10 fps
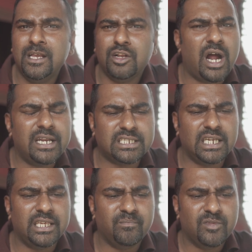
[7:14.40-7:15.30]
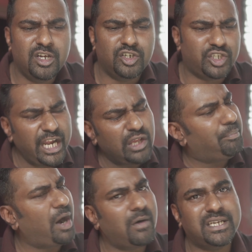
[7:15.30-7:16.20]
God is telling, trade your
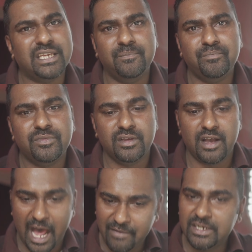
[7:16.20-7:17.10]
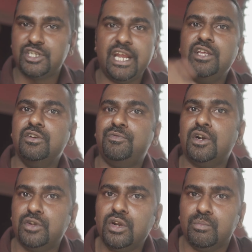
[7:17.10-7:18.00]
poverty. I will trade you for
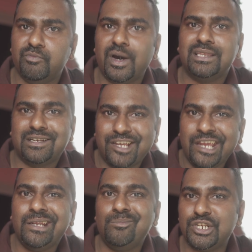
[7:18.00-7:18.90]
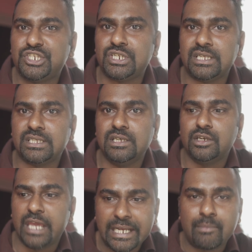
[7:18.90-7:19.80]
your for the kingdom richness,
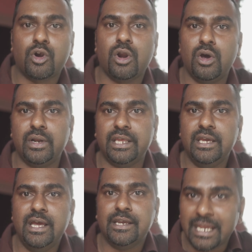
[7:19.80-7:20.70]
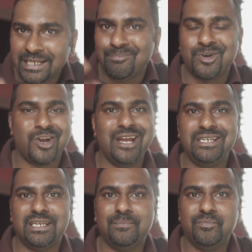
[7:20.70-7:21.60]
kingdom glory, kingdom
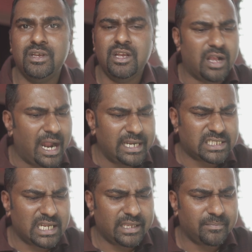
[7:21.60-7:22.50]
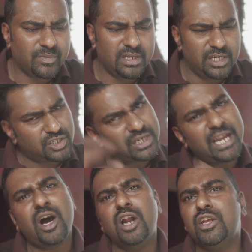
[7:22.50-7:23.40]
anointing. God is telling,
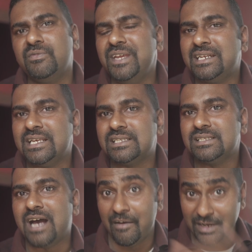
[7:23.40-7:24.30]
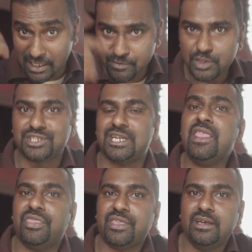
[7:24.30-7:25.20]
trade all your weakness. I will give you
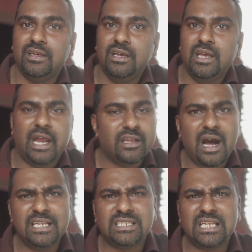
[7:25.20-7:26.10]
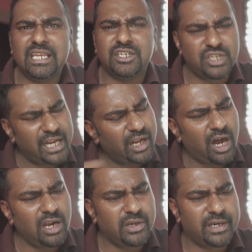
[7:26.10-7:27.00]
strength. And God is telling, trade
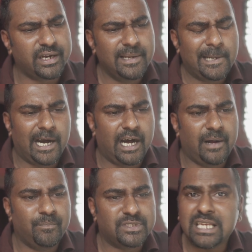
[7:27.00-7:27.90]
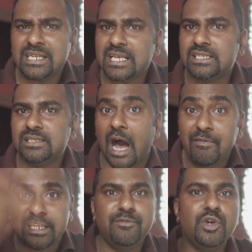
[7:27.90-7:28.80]
all your um, sickness. I
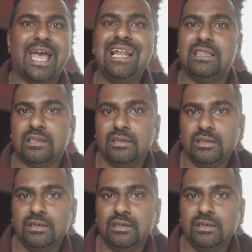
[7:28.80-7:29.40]
will give you health.